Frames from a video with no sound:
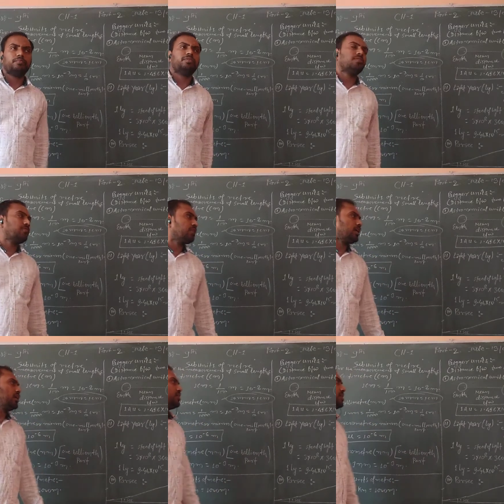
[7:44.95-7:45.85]

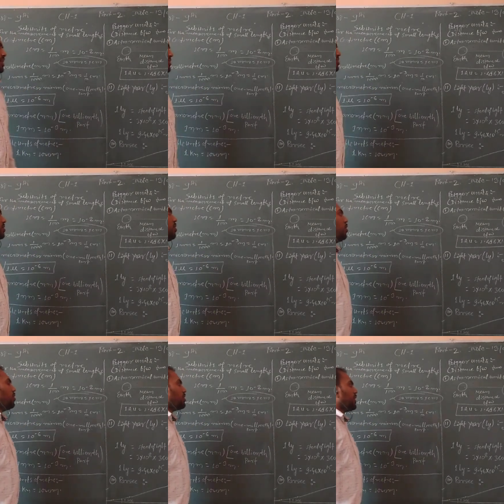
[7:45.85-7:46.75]
difficult task.
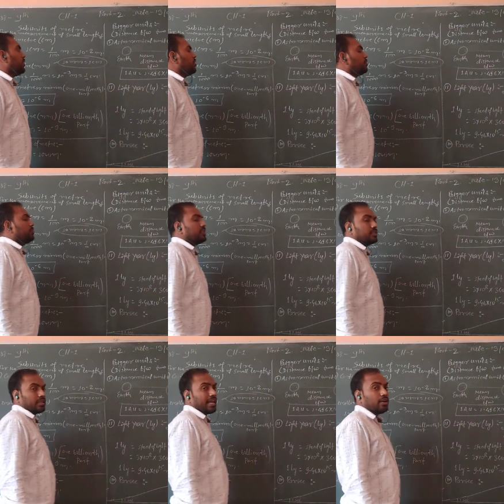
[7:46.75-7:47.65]
Okay,
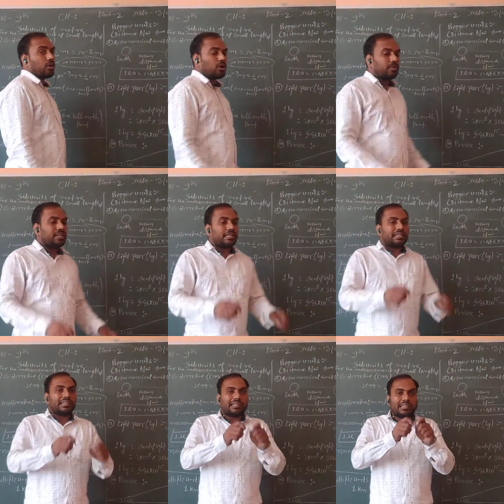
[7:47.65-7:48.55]
which cannot be
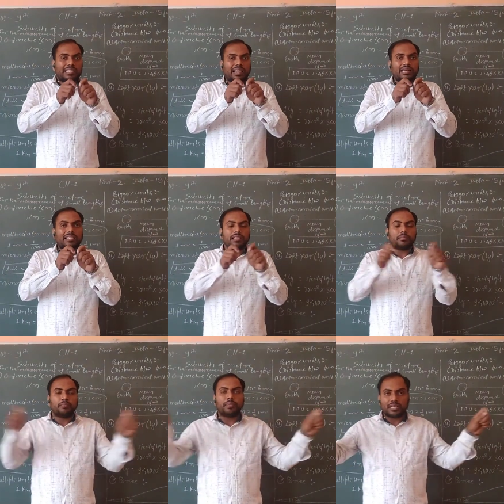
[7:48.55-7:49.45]

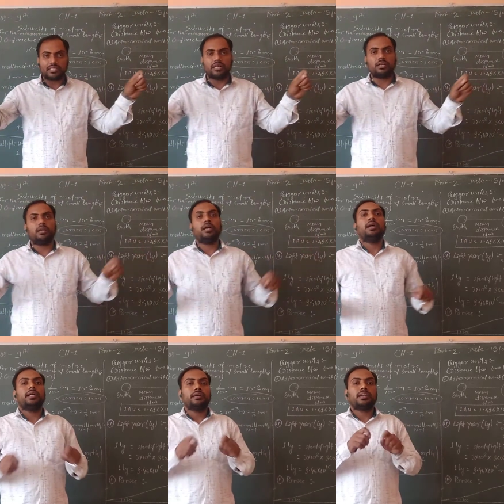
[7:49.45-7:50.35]
really
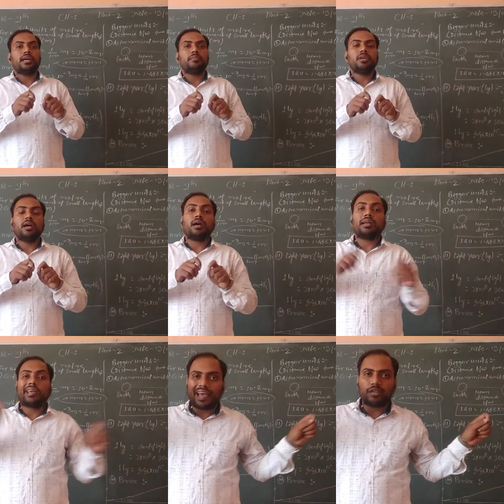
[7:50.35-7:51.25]
measured. It can be
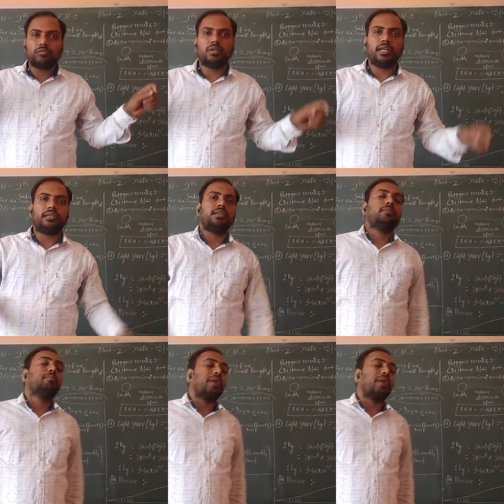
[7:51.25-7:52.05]
calculated